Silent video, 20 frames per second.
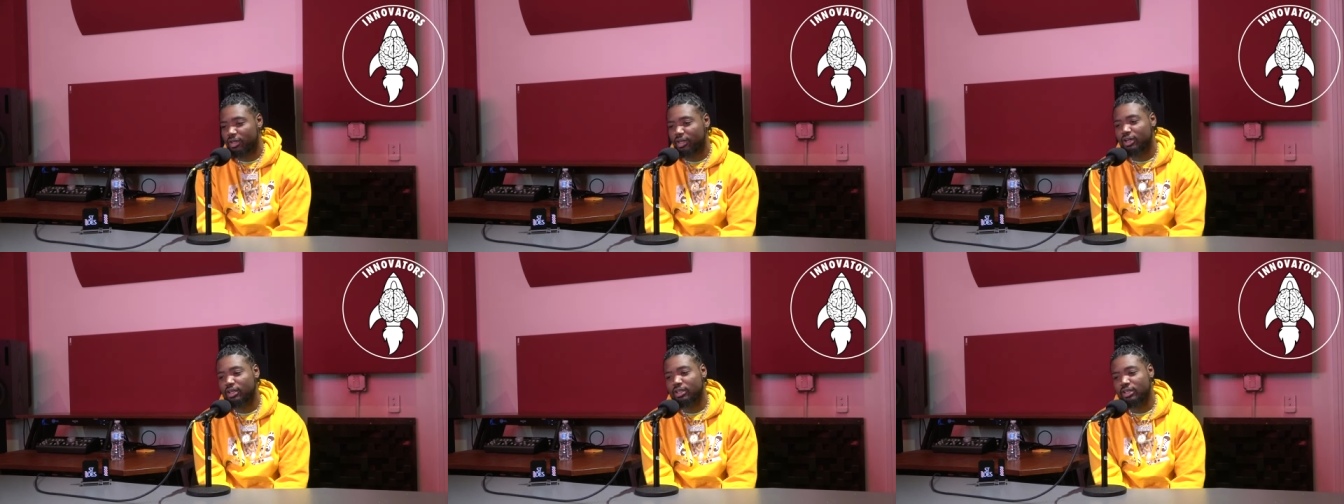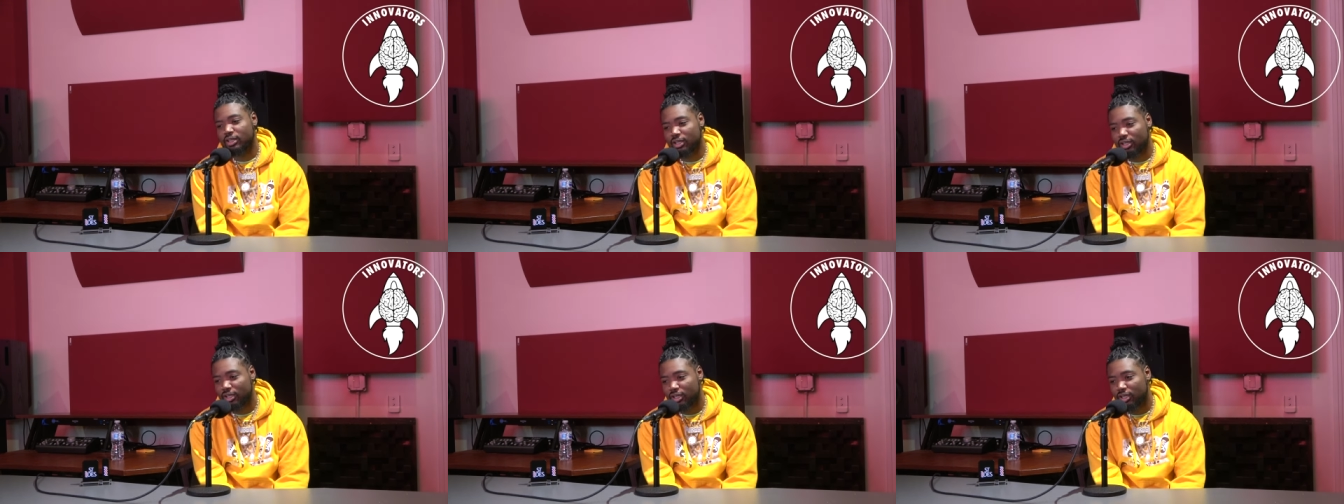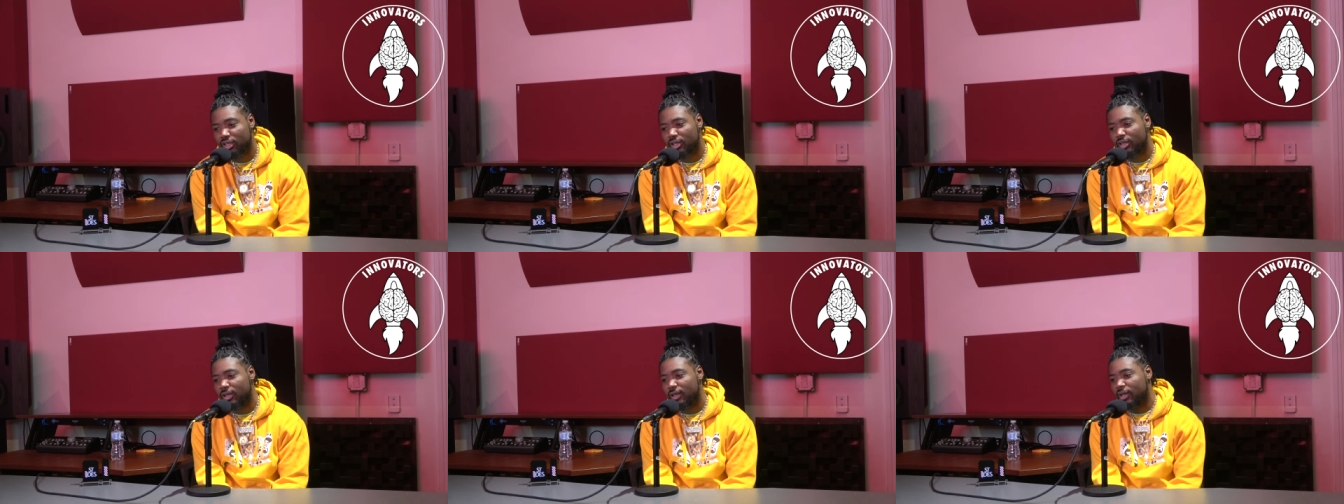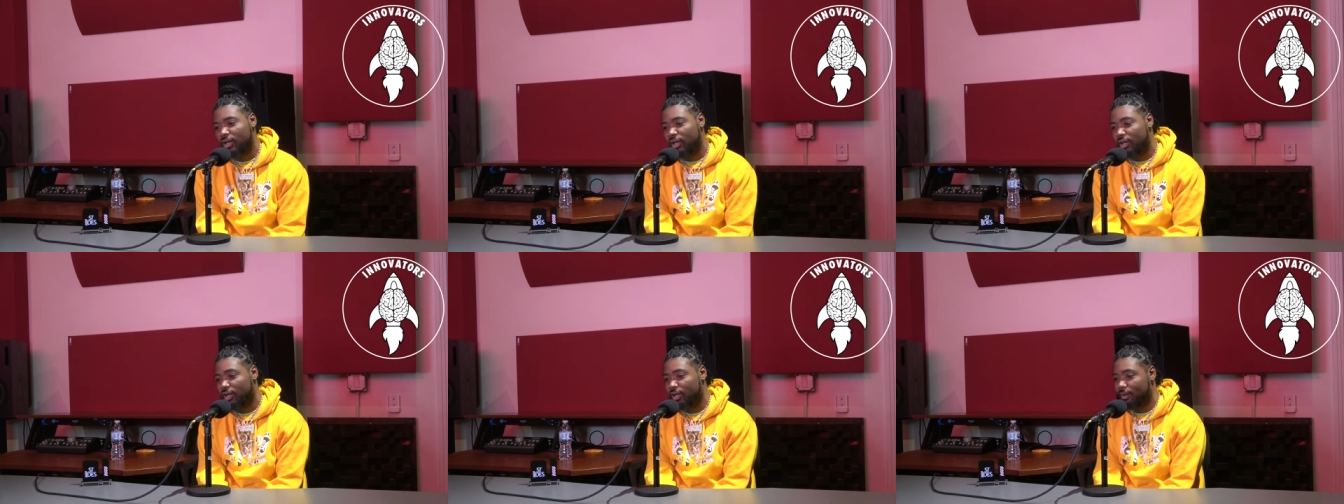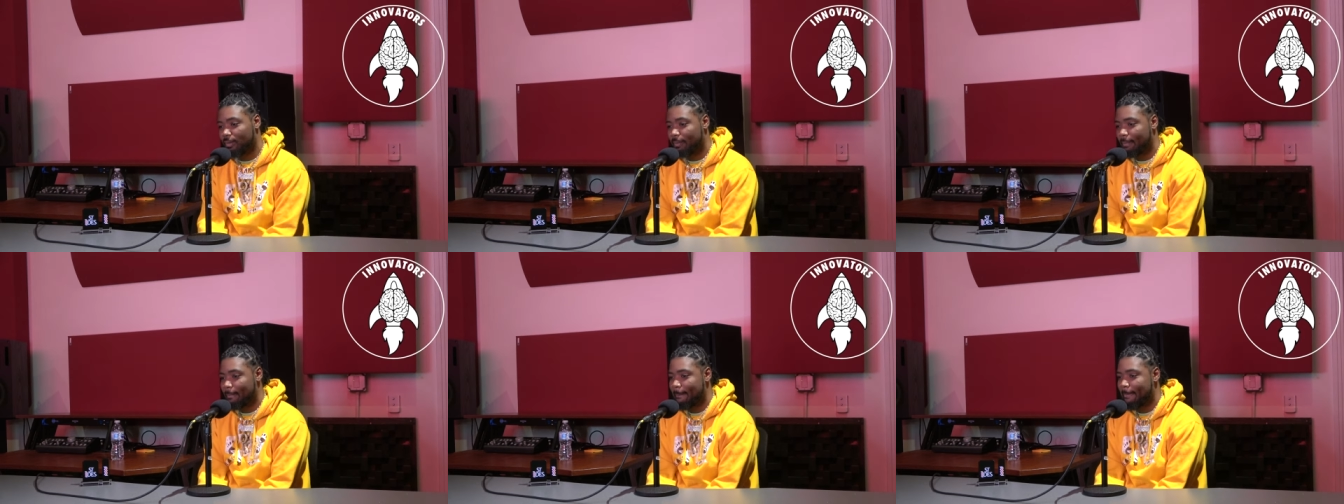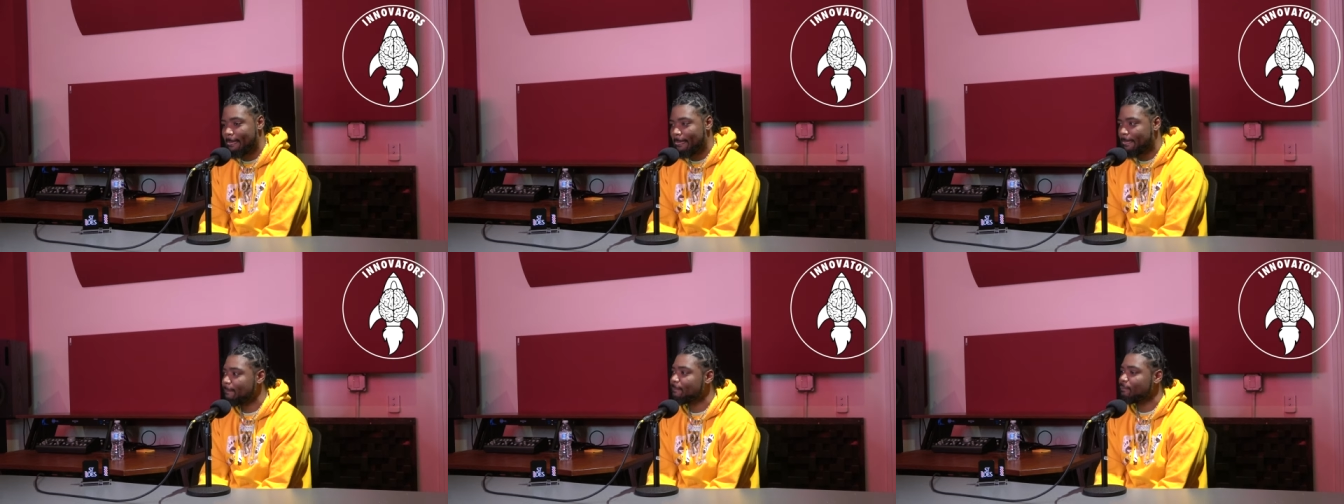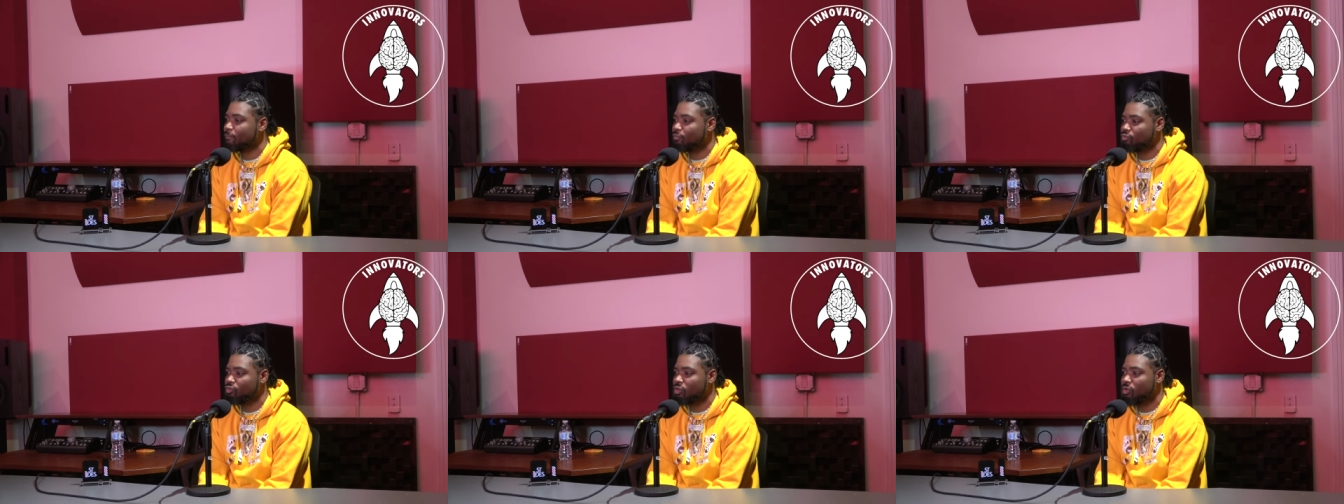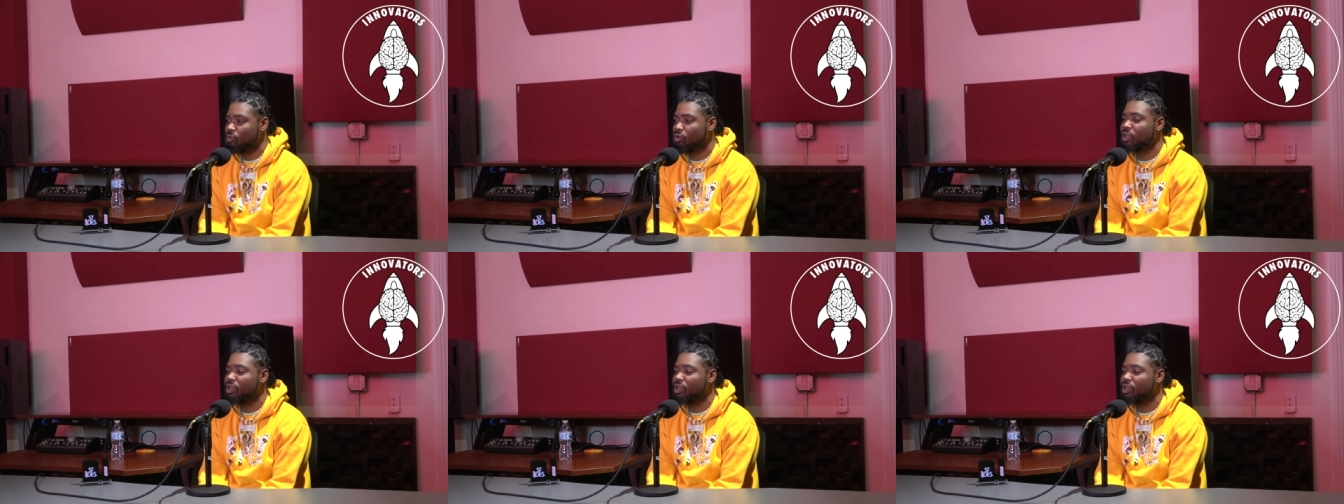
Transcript: everything. Um, Wait, all y'all in the same.